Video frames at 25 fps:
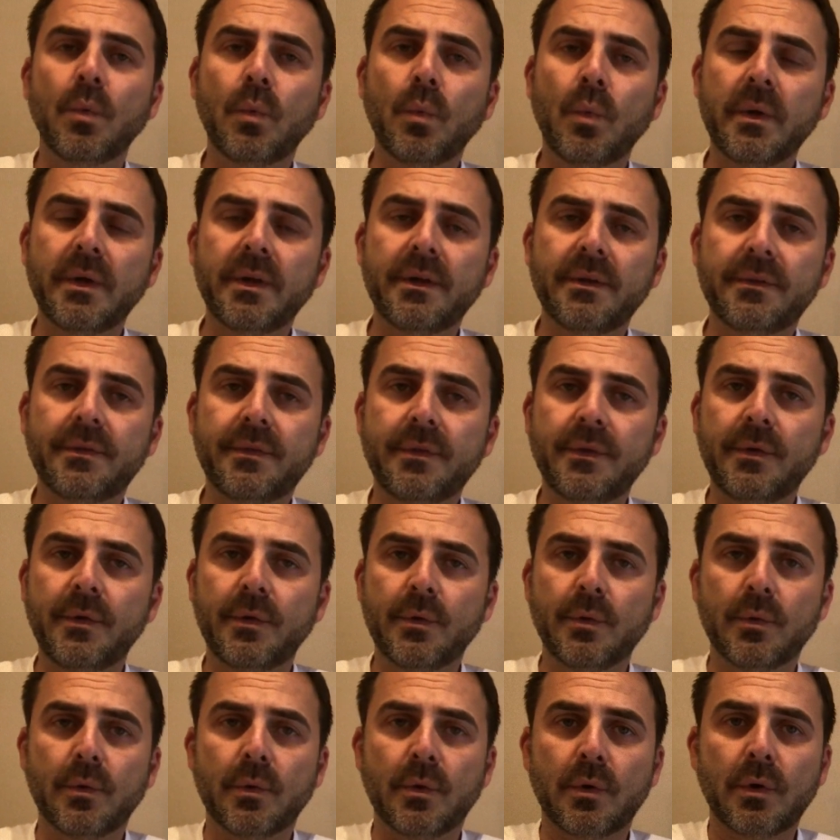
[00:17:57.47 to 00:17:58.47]
with
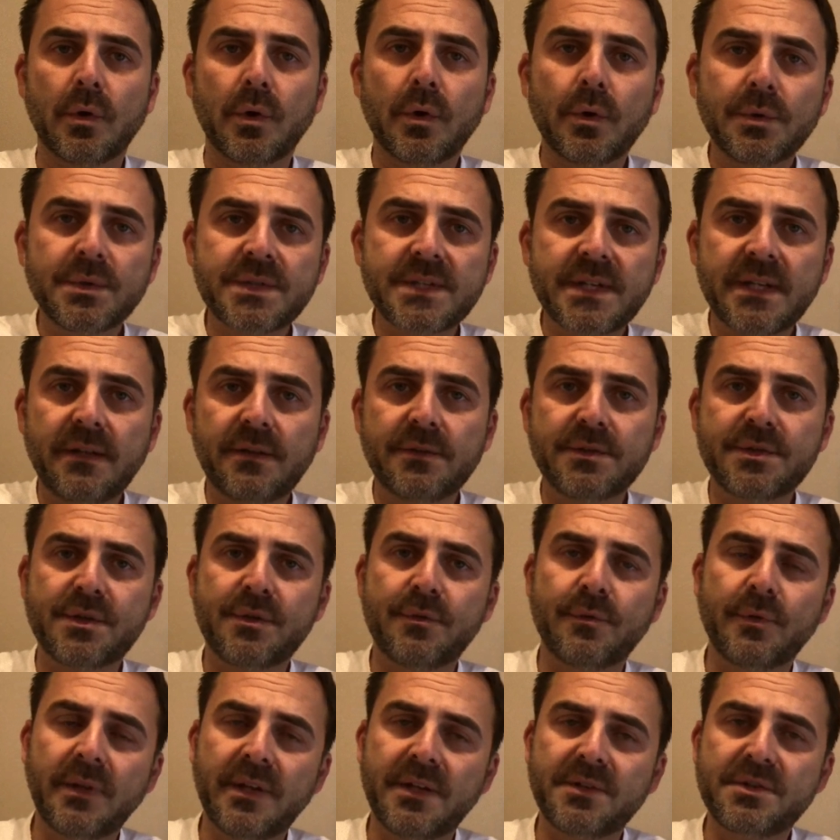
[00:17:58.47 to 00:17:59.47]
your wholesalers and
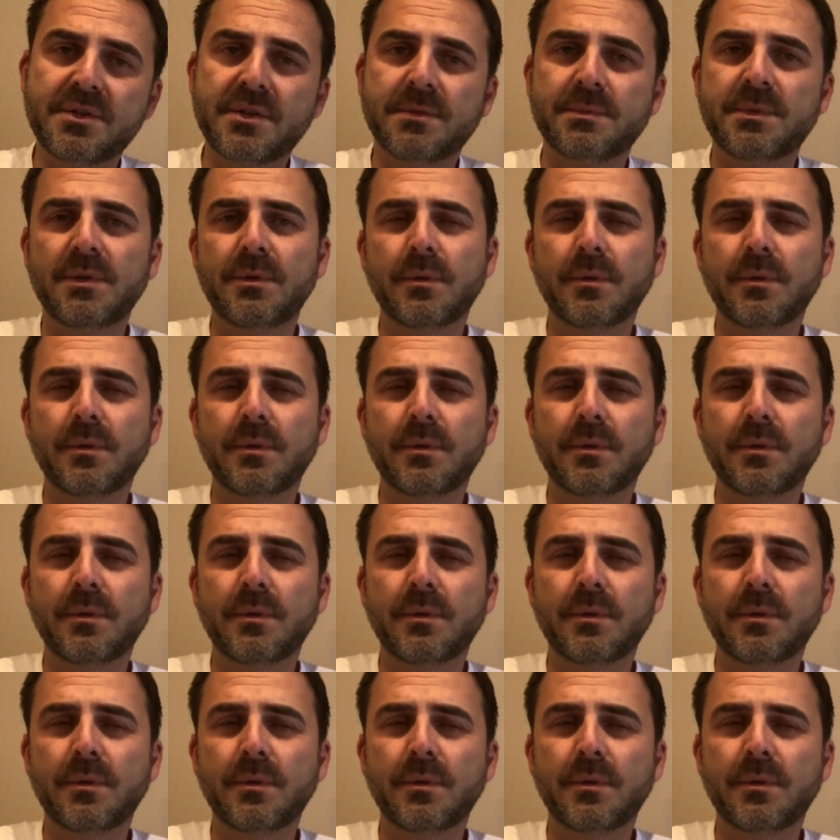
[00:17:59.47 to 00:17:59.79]
your relationships,